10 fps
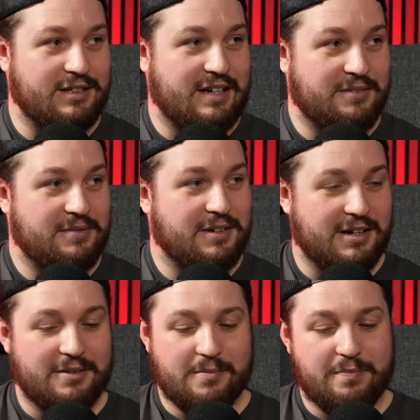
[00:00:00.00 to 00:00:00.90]
Yeah.
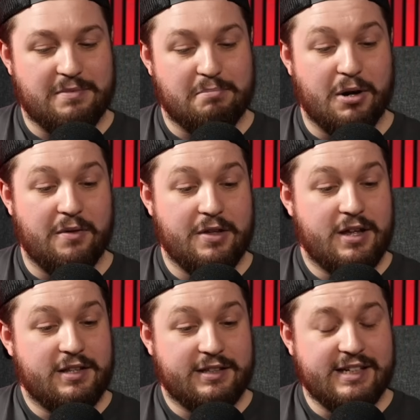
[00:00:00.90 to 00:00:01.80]
But
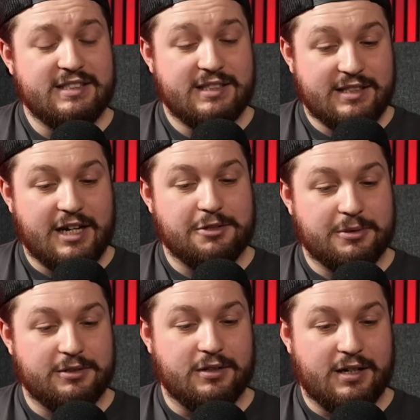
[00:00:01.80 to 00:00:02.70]
this
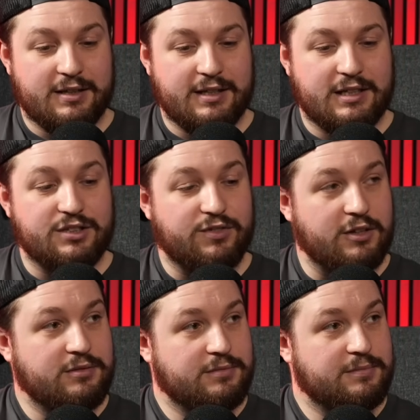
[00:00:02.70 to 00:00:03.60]
detachment, I think, is fun.